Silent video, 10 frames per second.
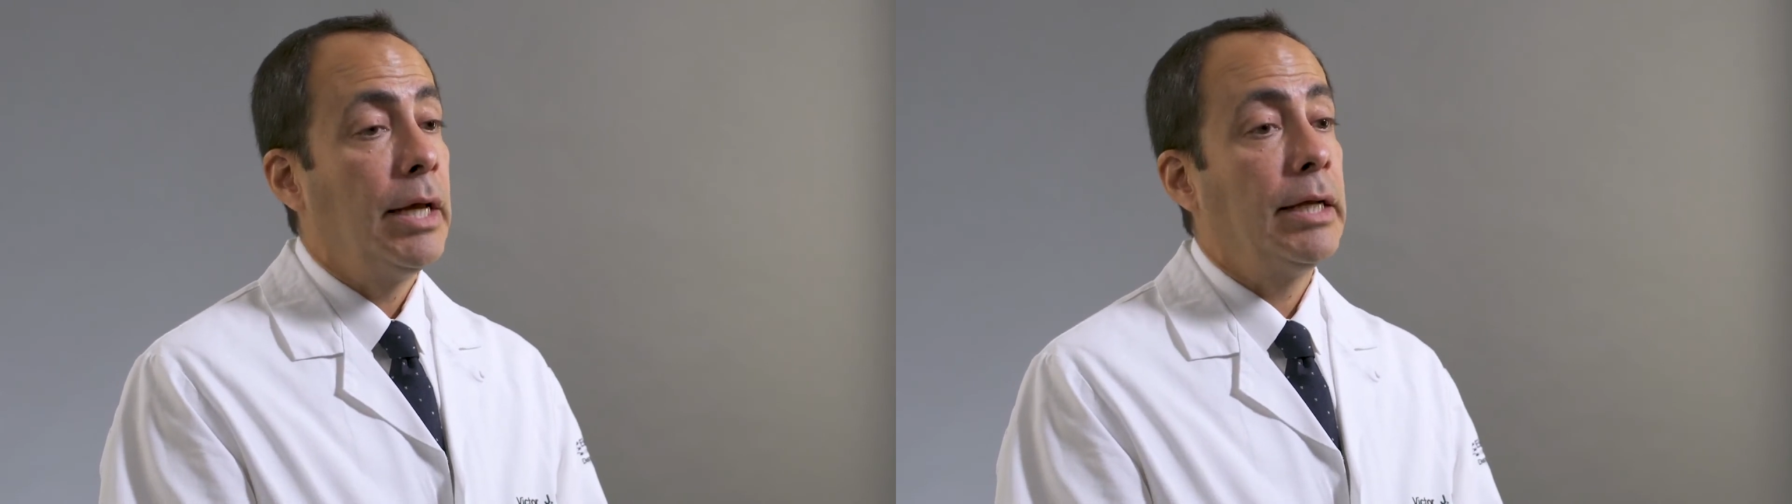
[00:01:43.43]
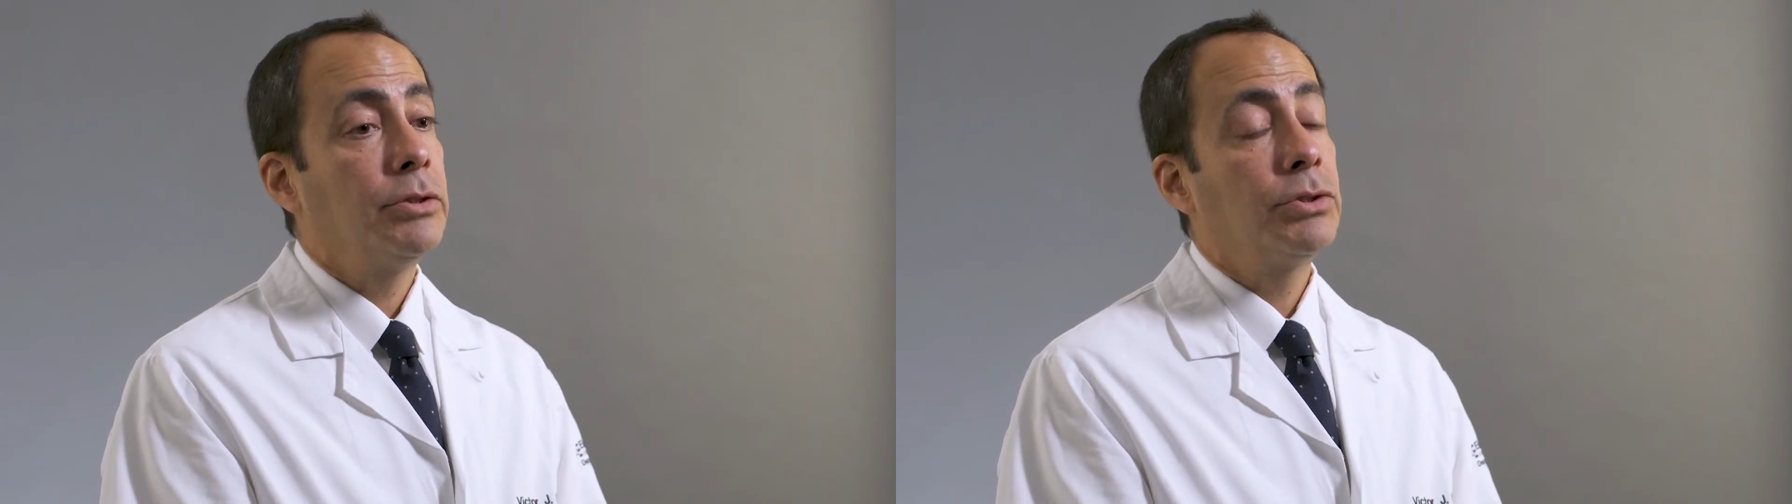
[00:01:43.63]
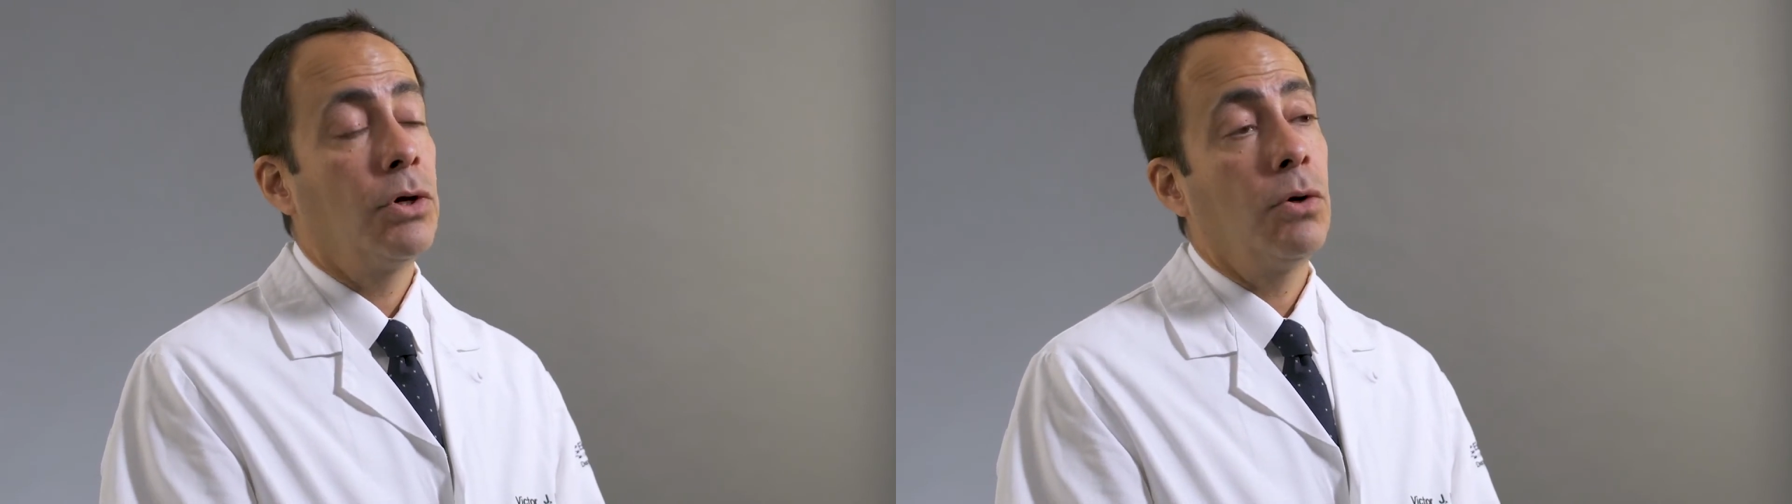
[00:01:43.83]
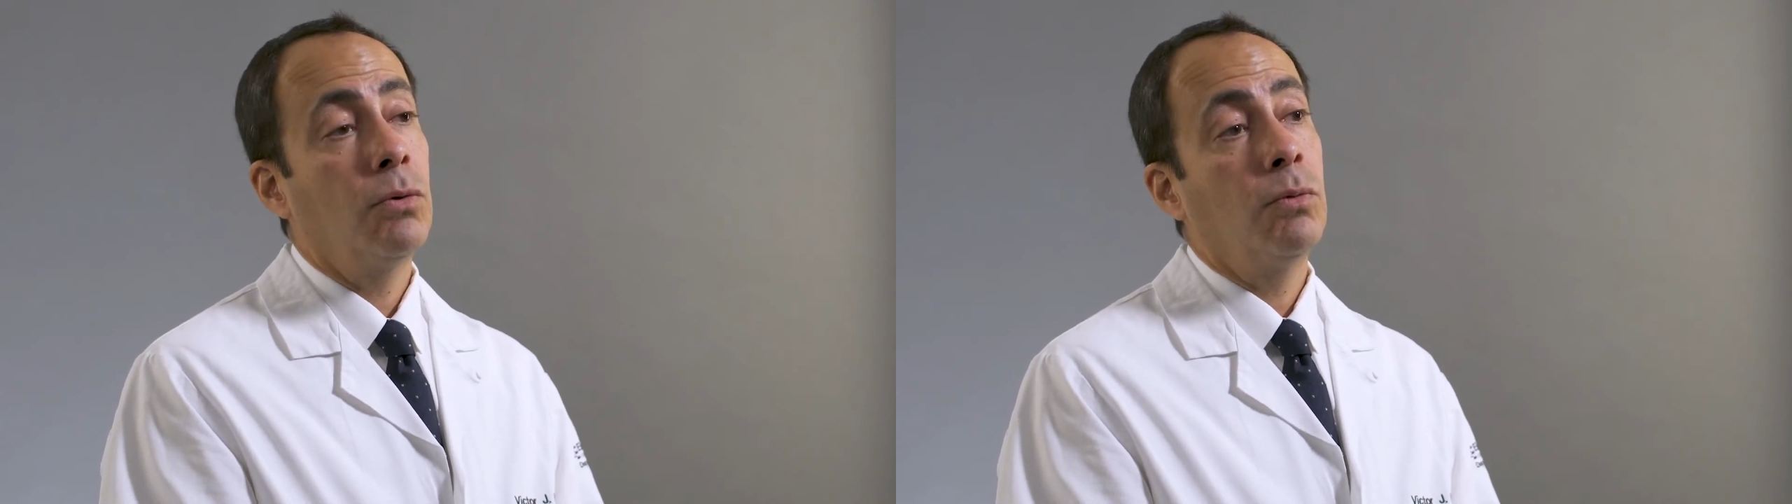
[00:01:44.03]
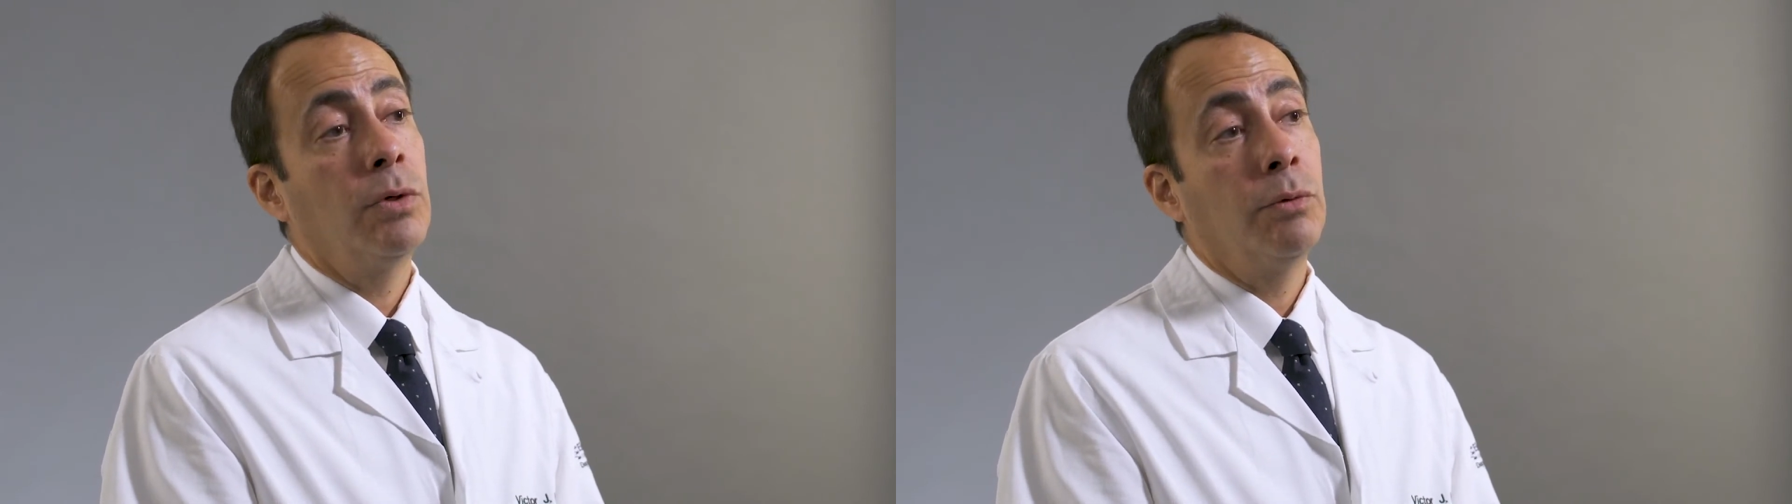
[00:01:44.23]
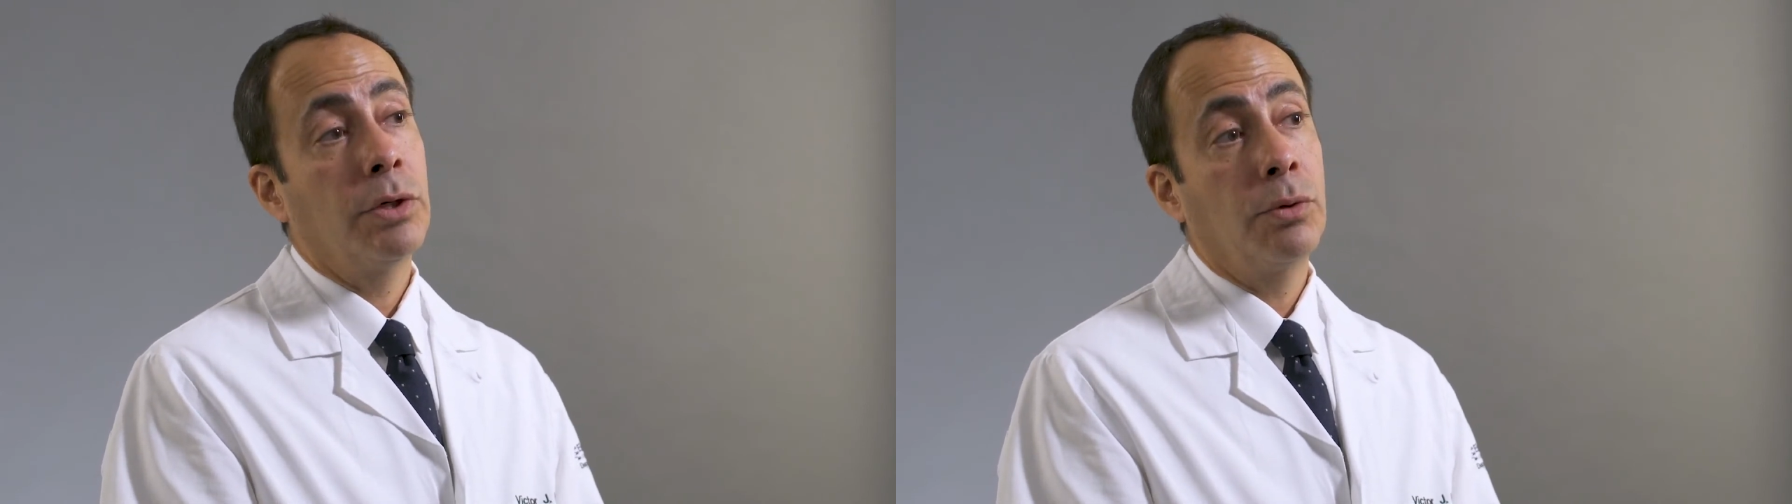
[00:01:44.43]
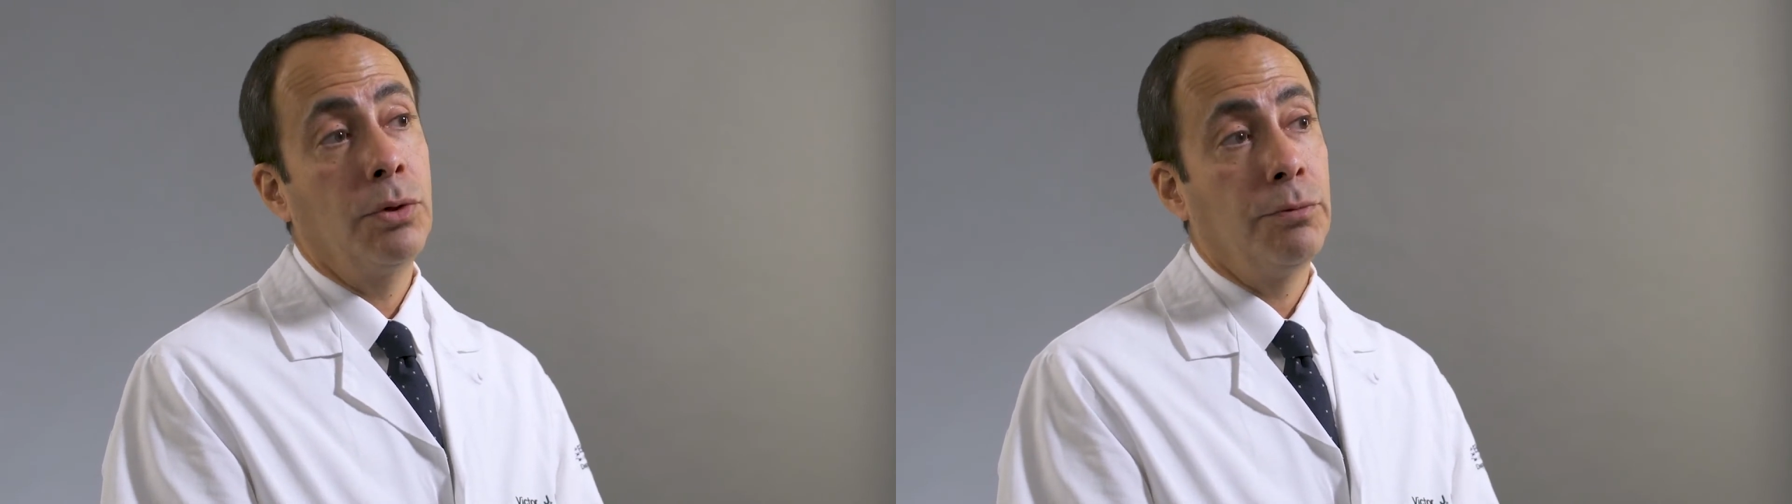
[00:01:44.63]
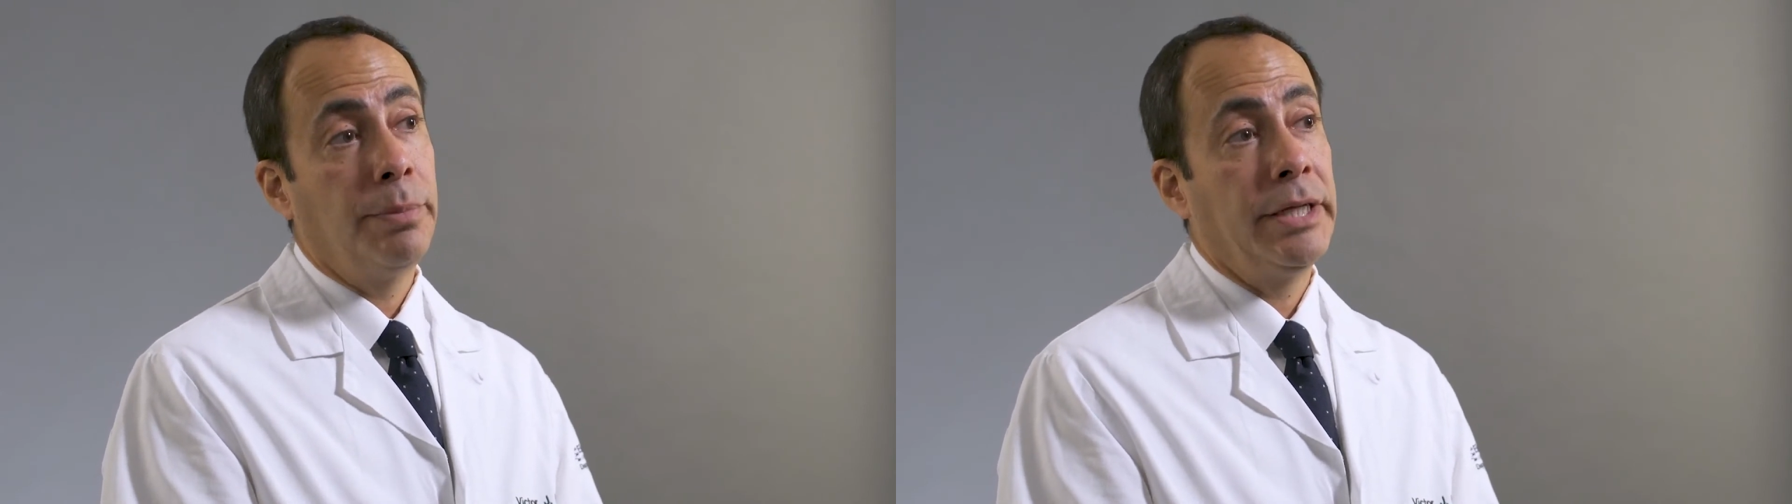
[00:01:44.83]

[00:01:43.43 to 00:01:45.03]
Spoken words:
And so we recruit